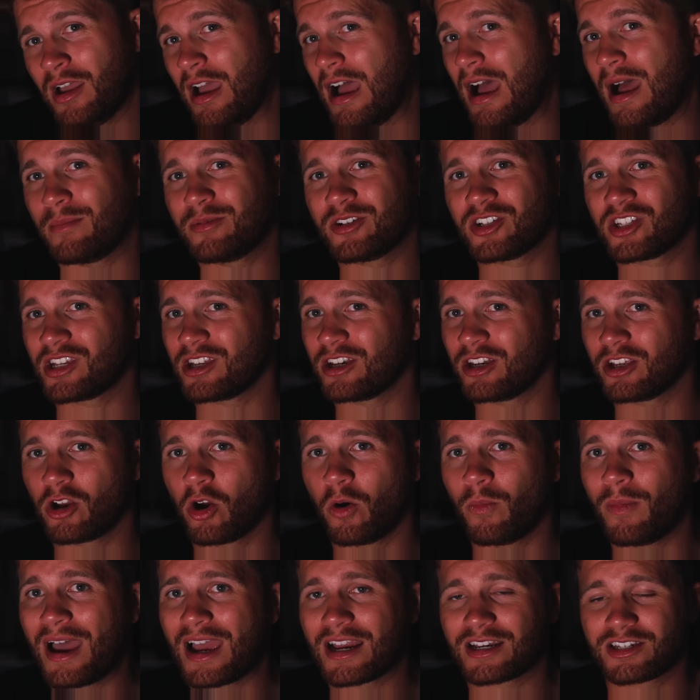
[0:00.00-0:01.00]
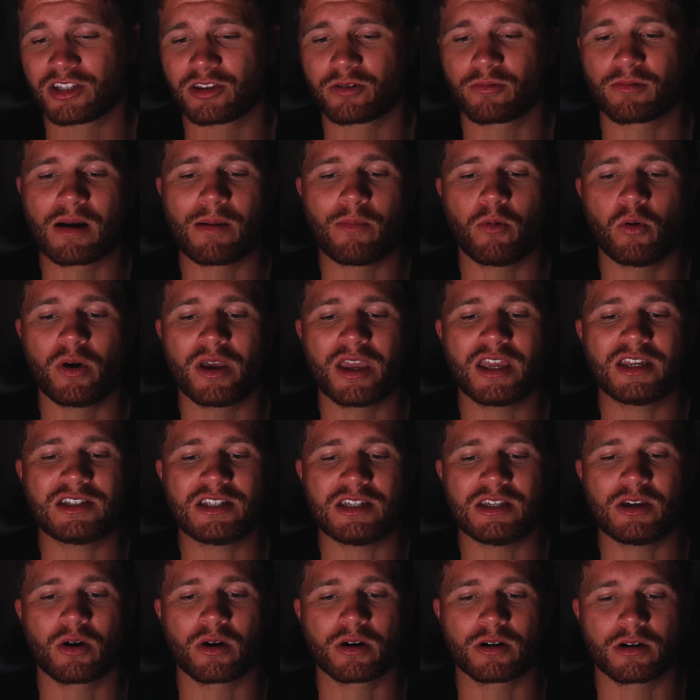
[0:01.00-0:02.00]
I'm just going to go back to the Rebel
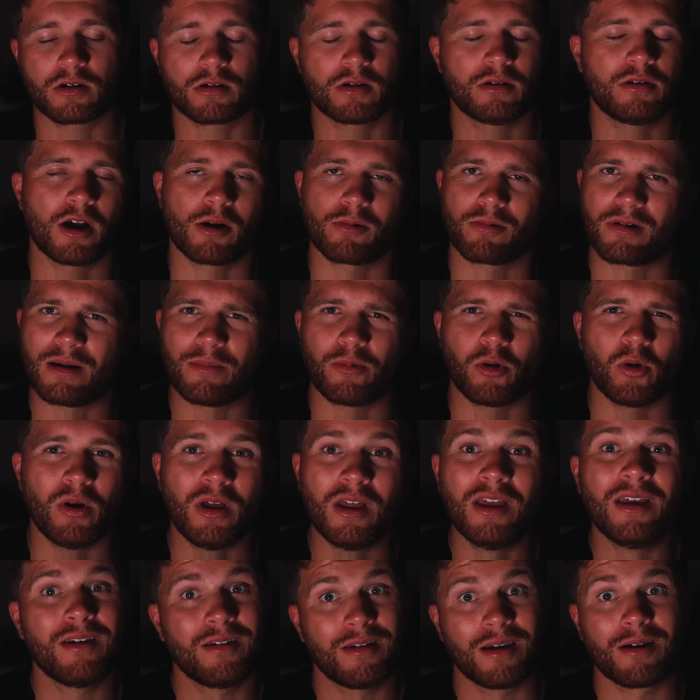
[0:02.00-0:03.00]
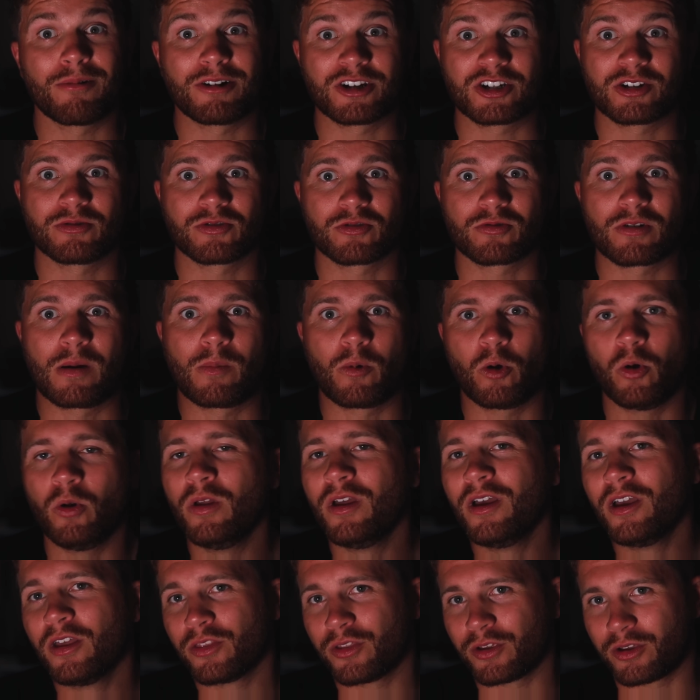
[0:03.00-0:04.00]
ATR, or not Rebel, I wish it was Rebel,
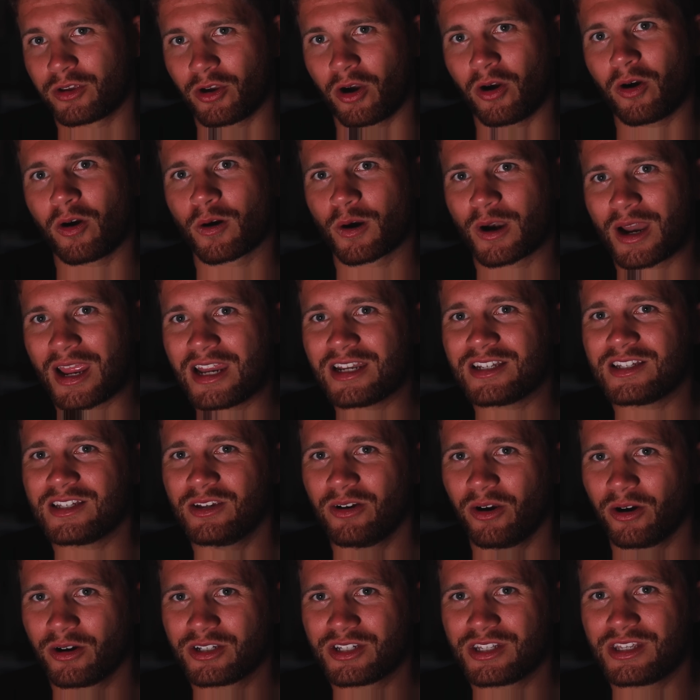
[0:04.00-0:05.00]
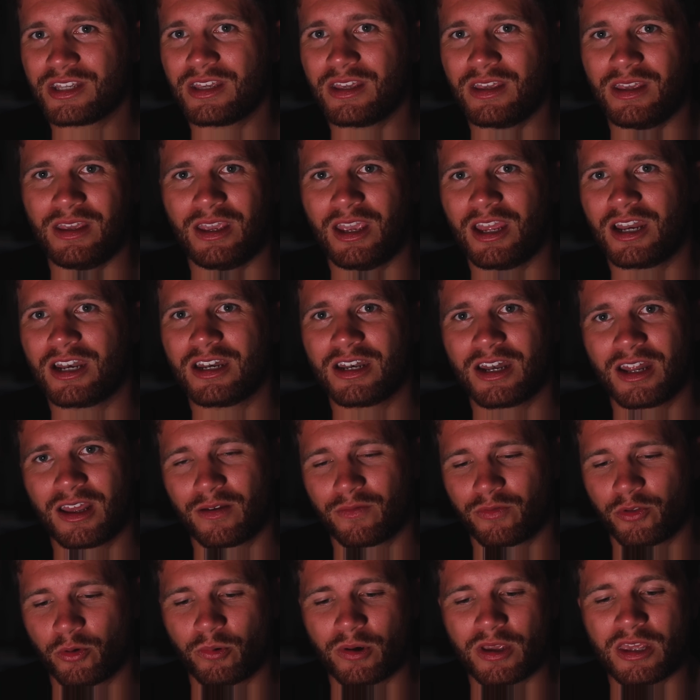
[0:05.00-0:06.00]
the GAR ATRT any day
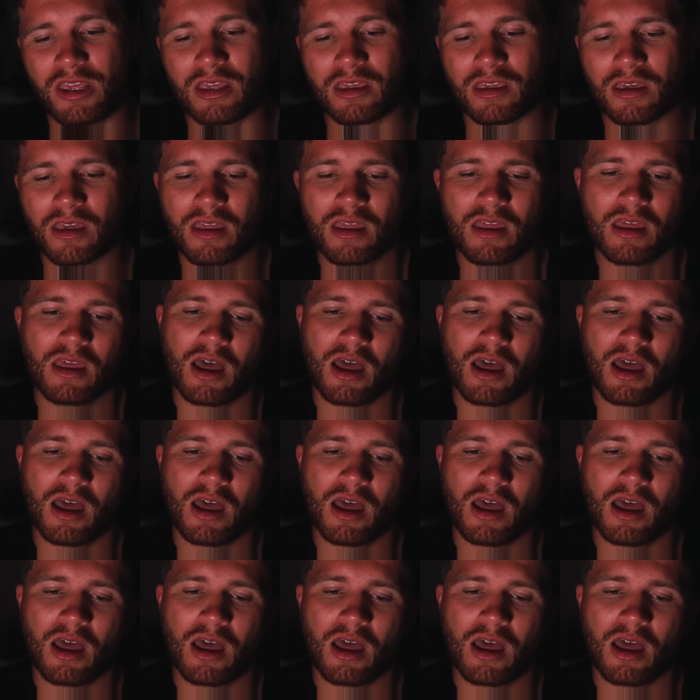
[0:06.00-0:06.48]
of the week.